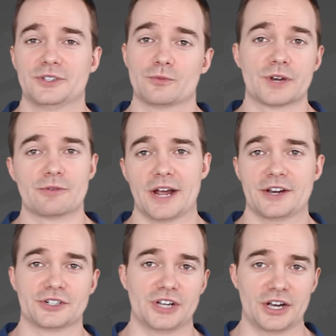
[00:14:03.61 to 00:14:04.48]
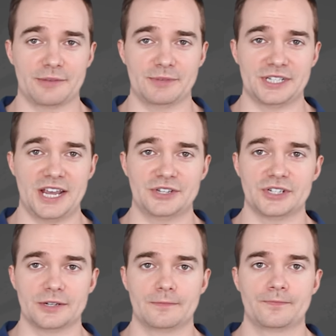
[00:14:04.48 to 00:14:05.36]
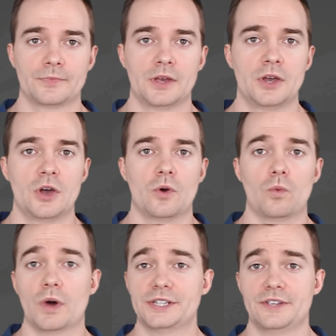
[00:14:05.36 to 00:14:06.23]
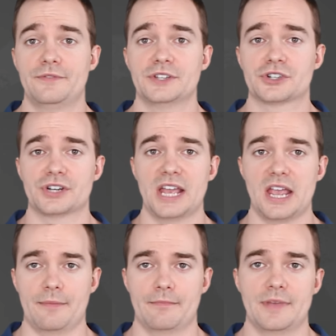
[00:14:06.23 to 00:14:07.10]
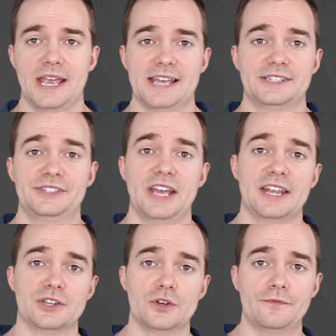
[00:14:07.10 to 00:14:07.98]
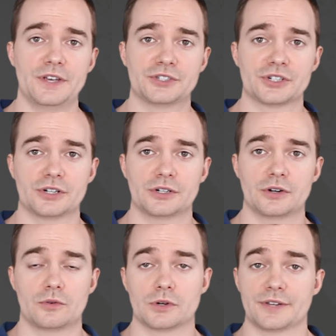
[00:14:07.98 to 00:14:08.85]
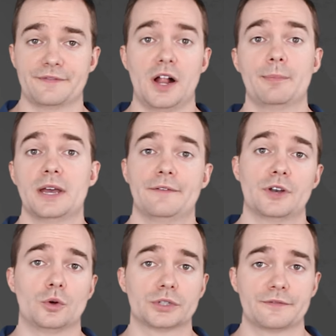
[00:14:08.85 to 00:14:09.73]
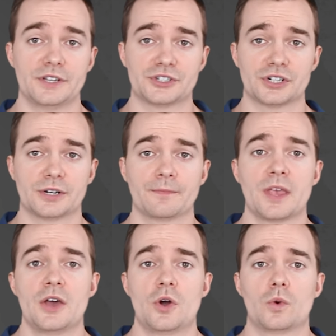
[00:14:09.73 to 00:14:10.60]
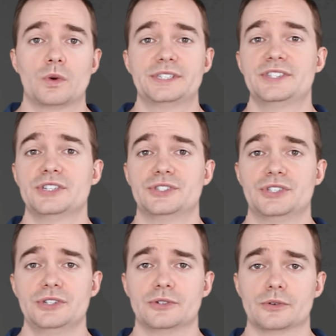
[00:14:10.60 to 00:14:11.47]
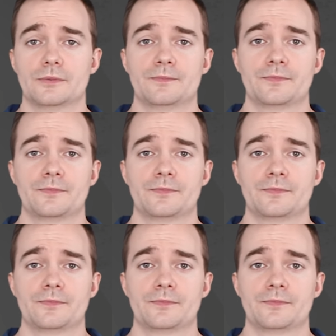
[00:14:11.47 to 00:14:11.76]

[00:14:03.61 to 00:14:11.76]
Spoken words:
to rewrite your documentation. What is the feature name? Is this a new feature or development of an older feature? What does it do?